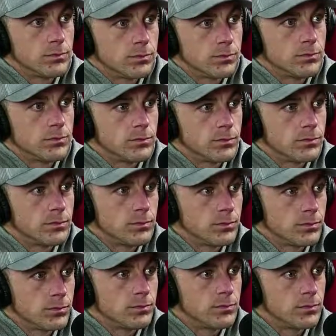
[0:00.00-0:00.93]
you should have a
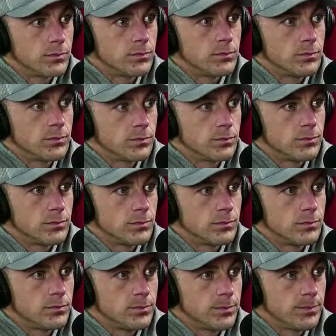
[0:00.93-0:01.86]
conversation with
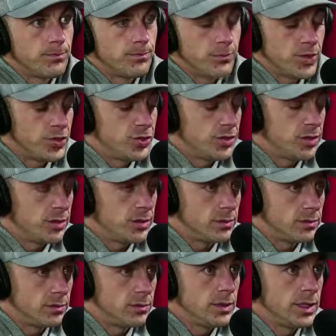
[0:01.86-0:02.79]
yourself of whether you should.
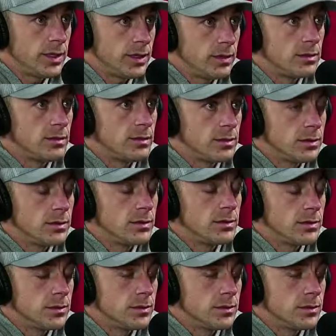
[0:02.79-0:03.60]
Right? And do the same way